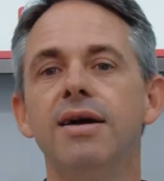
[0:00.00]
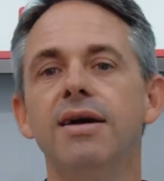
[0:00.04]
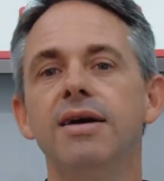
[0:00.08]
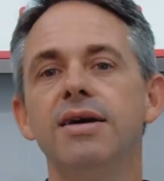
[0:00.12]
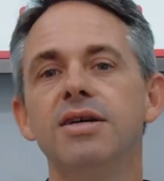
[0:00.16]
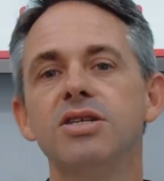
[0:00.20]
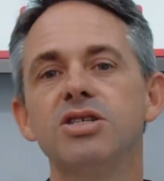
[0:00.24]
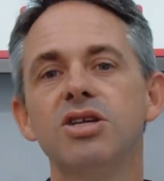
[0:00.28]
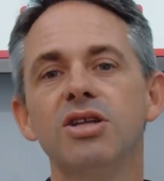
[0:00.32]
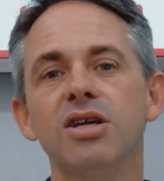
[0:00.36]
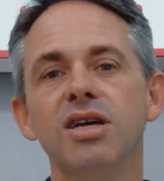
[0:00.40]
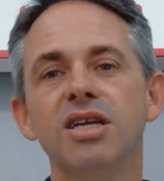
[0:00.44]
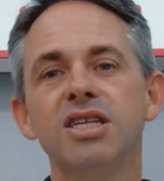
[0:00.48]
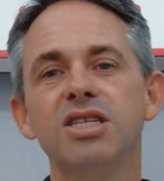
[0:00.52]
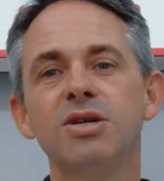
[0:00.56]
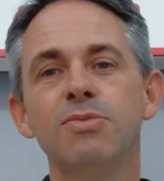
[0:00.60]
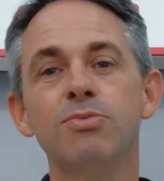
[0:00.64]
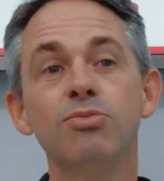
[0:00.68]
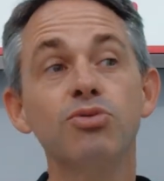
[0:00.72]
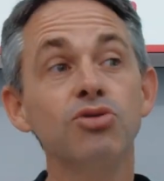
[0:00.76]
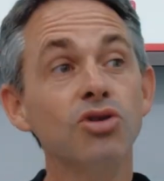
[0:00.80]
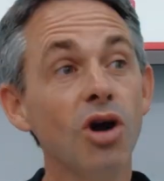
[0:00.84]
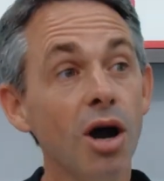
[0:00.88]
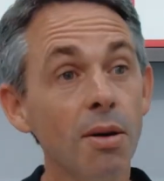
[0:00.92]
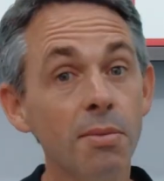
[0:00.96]
So it's a
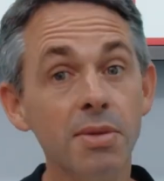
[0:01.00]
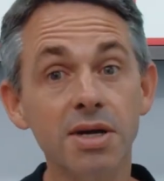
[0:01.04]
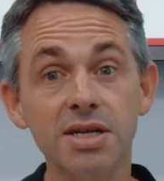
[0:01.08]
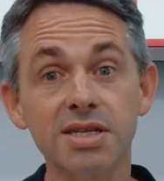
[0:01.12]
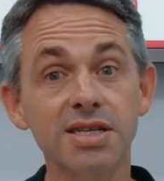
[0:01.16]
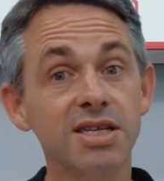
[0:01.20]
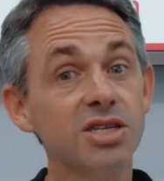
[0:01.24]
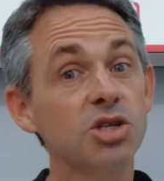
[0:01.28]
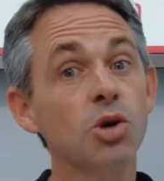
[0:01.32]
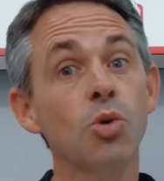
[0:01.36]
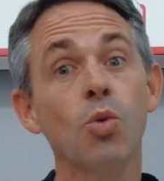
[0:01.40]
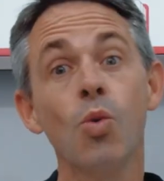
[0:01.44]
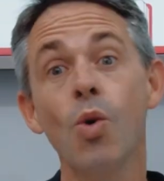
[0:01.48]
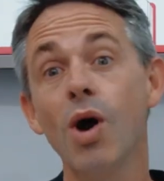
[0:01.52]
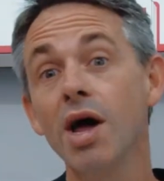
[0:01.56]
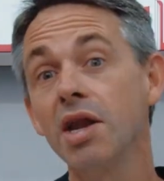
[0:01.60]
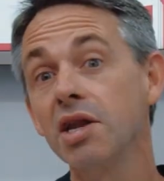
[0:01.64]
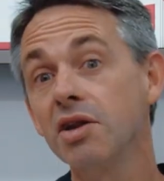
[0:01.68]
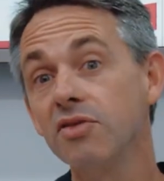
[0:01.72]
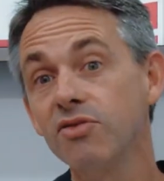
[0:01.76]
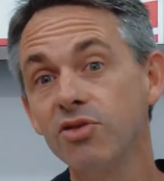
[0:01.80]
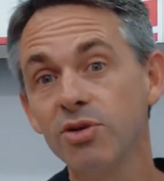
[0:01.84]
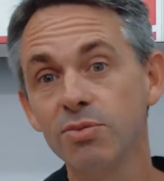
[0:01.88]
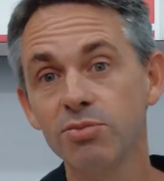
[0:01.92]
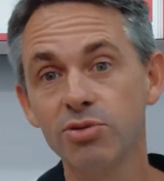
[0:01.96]
promise. It's a
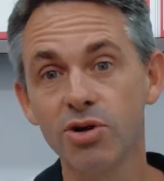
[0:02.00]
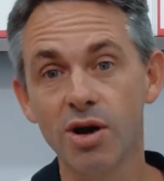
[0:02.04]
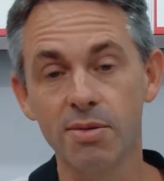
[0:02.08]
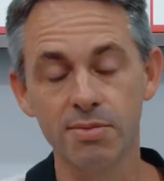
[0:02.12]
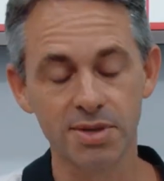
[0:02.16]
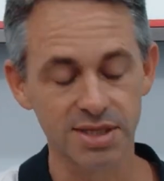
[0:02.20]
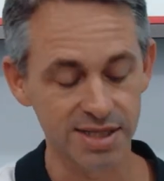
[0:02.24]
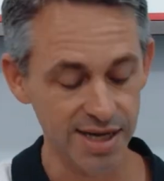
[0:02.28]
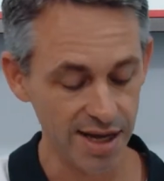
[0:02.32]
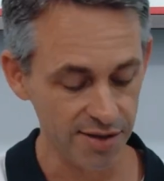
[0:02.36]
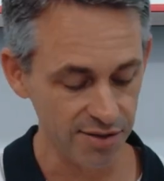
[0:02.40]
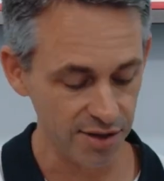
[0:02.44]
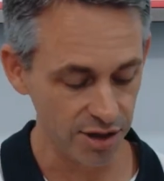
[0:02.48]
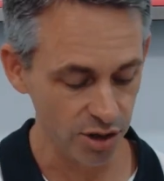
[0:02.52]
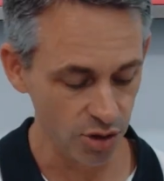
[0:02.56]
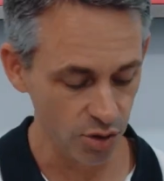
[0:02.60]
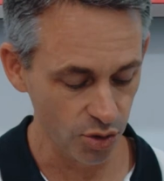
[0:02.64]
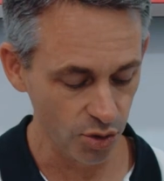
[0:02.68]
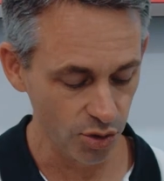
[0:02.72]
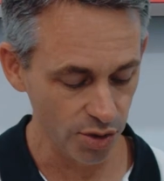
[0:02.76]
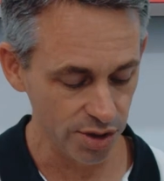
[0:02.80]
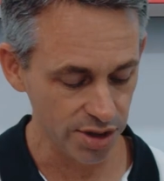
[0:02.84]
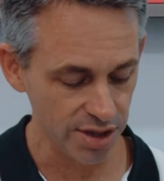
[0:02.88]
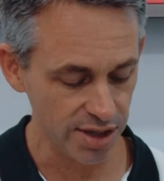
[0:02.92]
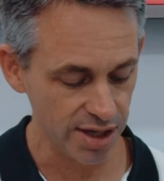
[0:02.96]
wonderful promise. And the
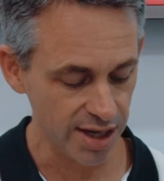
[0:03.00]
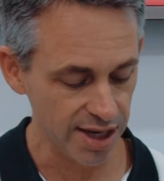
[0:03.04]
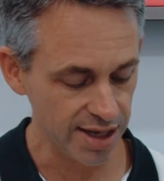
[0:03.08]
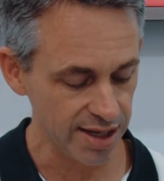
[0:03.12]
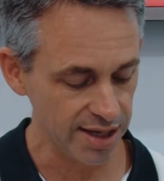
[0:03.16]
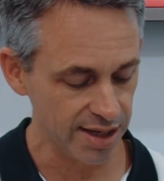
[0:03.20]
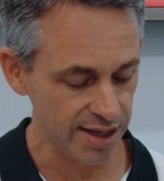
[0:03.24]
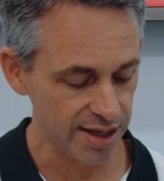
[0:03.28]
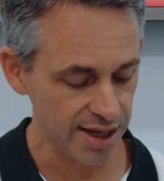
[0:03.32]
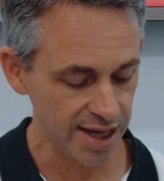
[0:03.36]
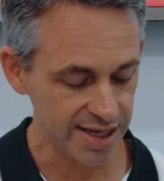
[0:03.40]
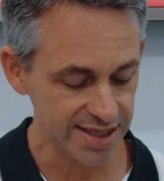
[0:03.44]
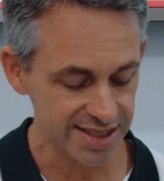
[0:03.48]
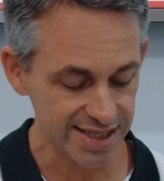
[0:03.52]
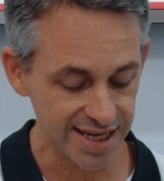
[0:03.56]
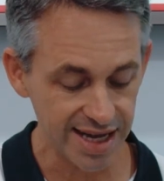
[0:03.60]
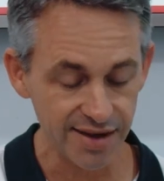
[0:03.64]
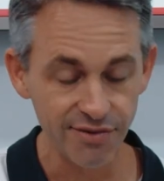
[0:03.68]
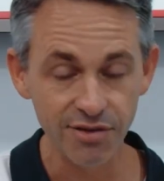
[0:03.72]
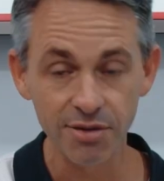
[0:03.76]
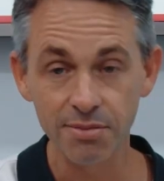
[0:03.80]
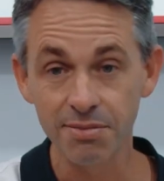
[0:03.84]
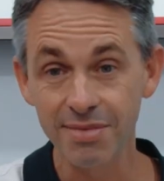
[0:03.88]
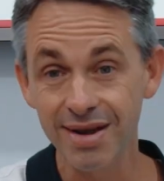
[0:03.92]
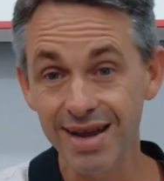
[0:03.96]
Lord has
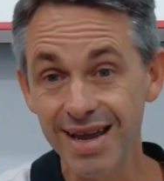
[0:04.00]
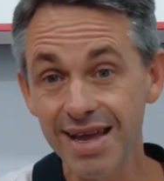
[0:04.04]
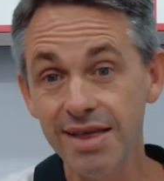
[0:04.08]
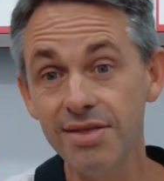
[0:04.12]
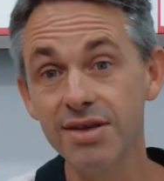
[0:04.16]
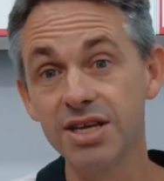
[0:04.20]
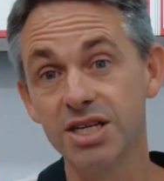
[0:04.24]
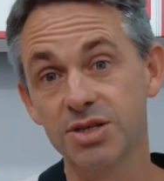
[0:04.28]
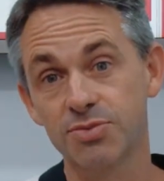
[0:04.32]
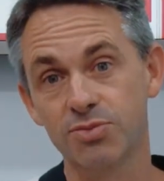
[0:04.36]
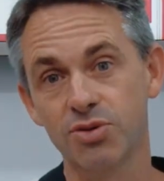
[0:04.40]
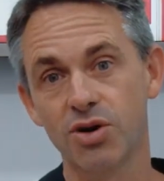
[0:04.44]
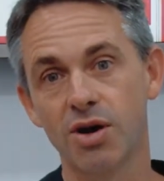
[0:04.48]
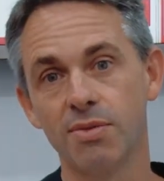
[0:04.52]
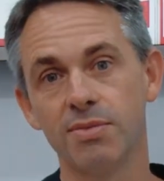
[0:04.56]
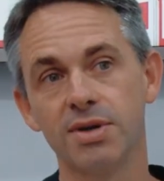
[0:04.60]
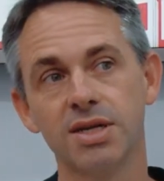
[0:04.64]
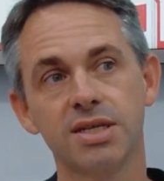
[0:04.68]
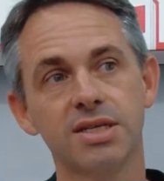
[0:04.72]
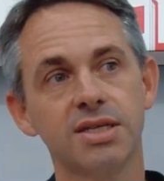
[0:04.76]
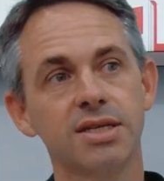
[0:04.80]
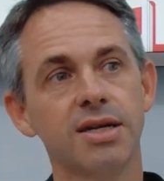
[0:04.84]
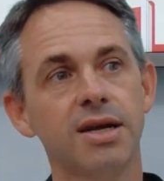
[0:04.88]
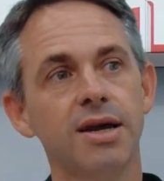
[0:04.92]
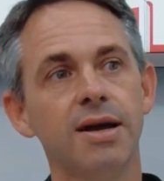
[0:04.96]
given me this
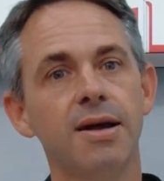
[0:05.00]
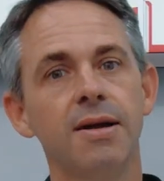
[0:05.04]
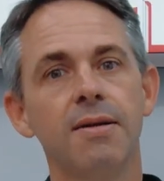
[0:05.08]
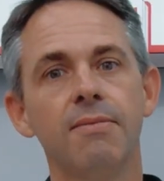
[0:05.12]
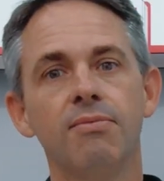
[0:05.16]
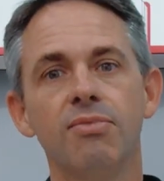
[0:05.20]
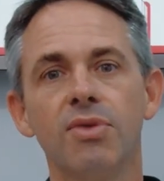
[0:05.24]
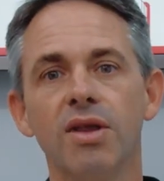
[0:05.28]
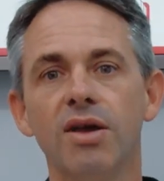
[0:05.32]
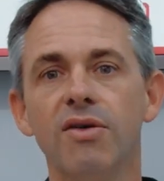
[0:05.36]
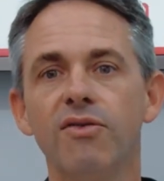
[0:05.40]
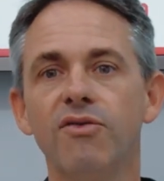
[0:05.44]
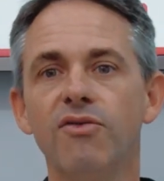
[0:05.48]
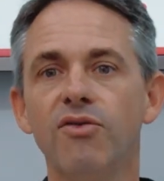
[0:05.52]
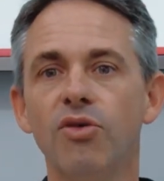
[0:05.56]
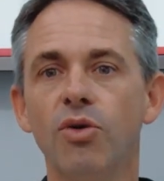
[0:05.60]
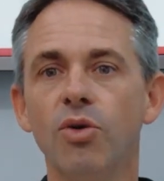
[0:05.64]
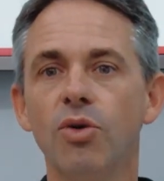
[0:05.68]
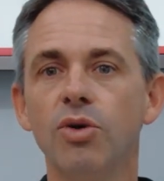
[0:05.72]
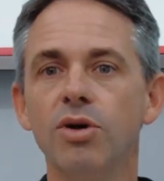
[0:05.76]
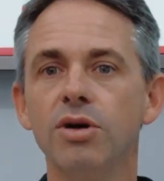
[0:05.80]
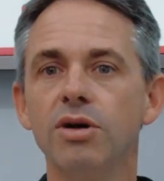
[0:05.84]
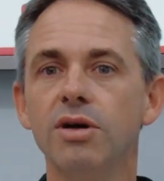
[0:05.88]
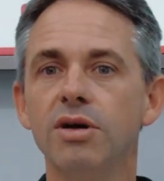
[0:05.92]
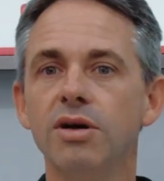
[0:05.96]
promise
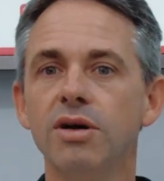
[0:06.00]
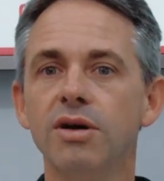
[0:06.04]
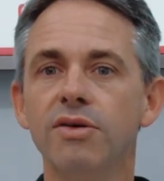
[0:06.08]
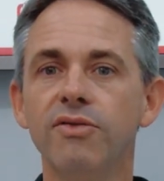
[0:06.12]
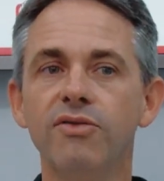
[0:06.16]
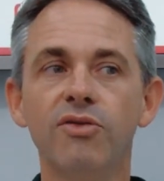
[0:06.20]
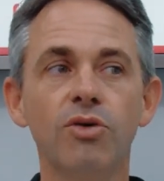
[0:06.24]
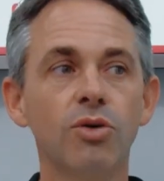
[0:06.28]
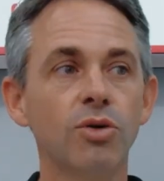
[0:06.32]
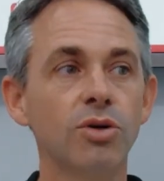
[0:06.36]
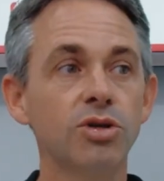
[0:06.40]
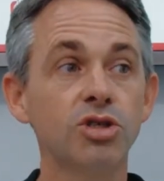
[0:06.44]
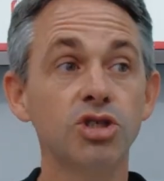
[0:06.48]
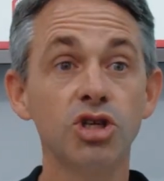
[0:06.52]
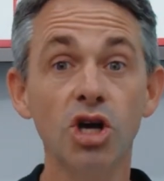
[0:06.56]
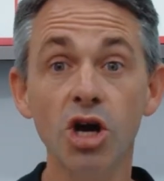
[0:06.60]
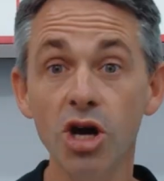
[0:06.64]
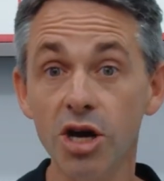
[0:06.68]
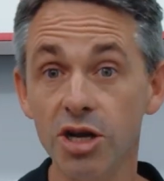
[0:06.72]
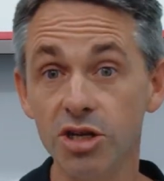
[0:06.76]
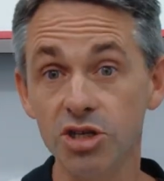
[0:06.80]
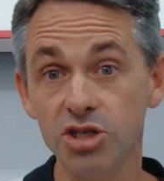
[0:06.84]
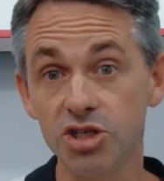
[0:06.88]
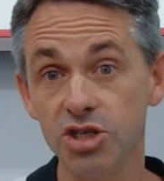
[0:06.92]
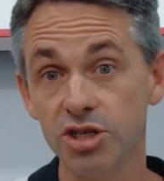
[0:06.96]
for
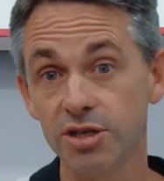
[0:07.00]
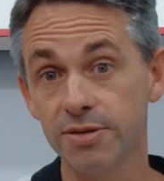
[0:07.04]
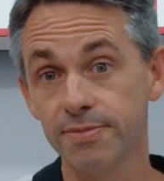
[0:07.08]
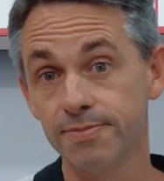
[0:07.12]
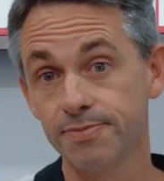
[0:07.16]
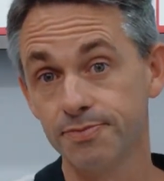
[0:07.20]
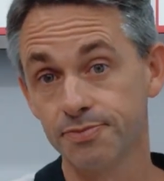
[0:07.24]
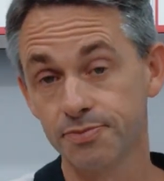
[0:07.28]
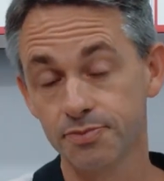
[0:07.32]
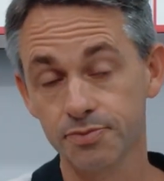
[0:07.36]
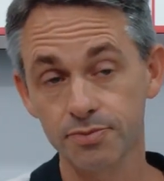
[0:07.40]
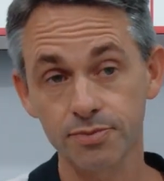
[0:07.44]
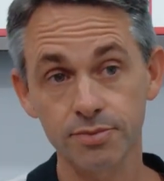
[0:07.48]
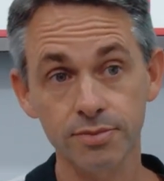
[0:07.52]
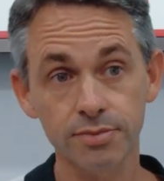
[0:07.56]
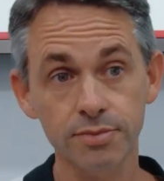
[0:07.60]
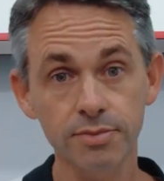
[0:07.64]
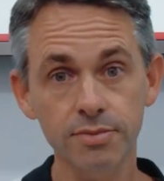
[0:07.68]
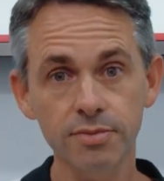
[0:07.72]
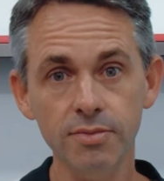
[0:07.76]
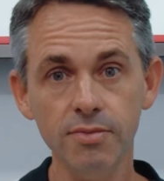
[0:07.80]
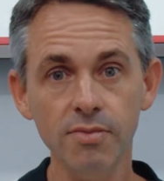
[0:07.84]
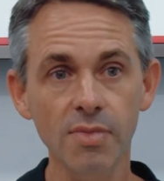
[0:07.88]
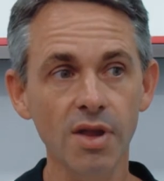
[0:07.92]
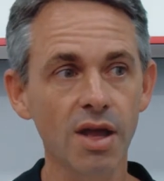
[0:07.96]
church.
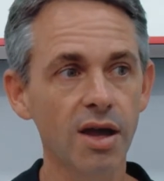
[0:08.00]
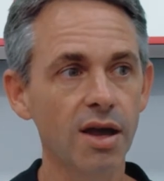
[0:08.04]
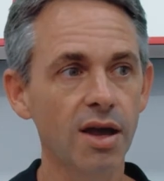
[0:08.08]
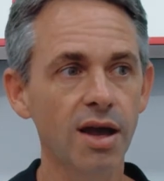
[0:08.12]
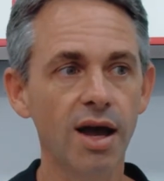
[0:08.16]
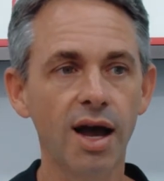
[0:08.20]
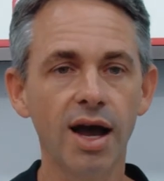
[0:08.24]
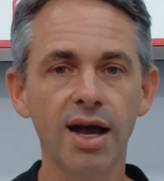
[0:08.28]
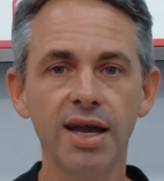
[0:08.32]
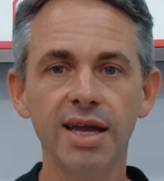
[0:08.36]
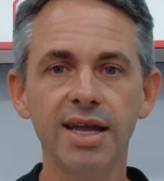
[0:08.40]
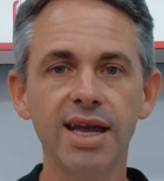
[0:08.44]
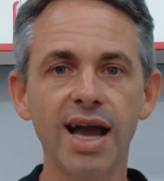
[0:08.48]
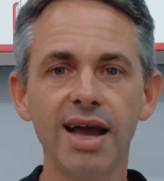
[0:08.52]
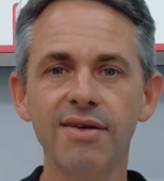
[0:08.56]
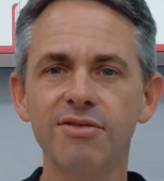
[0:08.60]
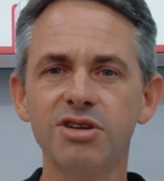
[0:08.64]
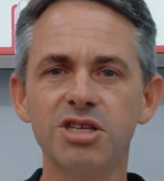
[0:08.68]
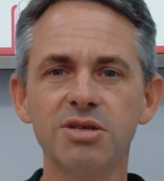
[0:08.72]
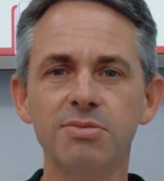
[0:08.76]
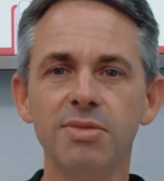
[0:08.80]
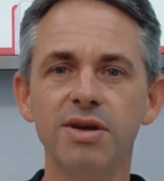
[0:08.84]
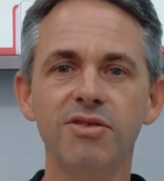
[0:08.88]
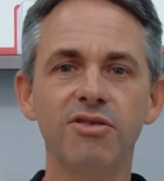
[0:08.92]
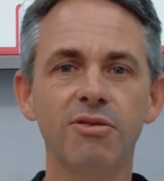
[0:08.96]
He gave it
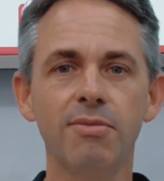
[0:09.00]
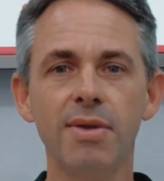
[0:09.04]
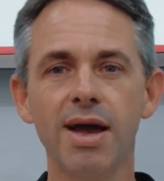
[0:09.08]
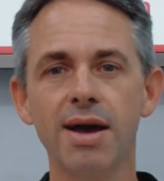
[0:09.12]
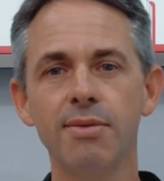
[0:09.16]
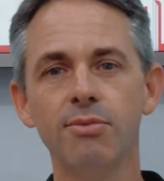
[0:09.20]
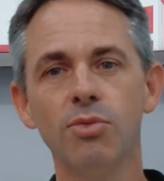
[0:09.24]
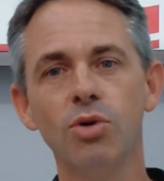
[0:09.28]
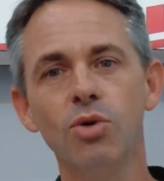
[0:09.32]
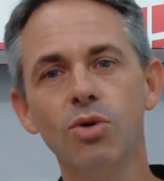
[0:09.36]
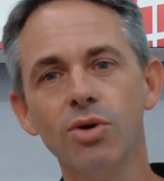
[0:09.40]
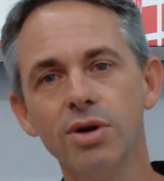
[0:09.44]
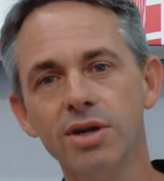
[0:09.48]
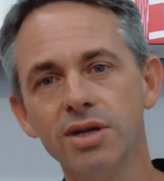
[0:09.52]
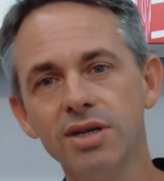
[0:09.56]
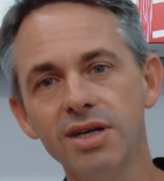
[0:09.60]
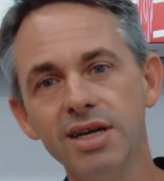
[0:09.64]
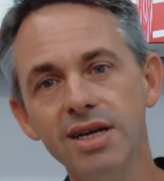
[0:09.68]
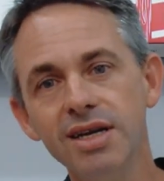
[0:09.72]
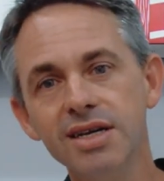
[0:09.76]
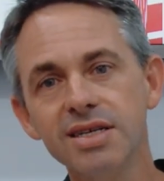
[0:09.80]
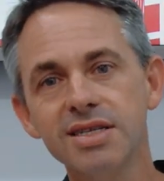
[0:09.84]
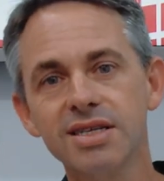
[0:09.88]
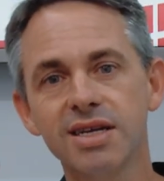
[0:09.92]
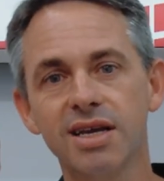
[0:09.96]
to me for Mount Morgan
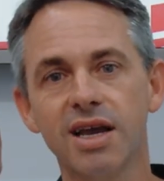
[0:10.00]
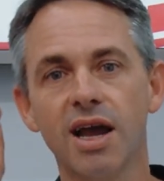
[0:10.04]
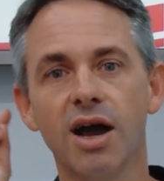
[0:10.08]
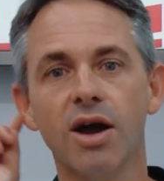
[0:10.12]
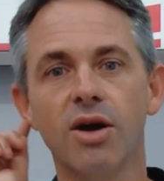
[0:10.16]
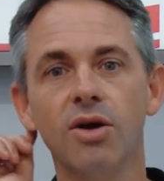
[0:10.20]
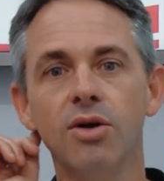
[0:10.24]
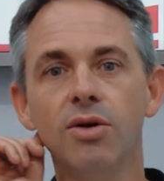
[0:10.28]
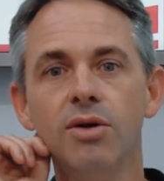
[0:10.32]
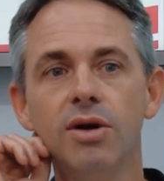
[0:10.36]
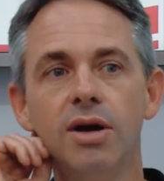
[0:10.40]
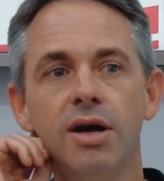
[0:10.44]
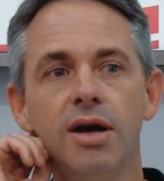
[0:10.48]
years ago,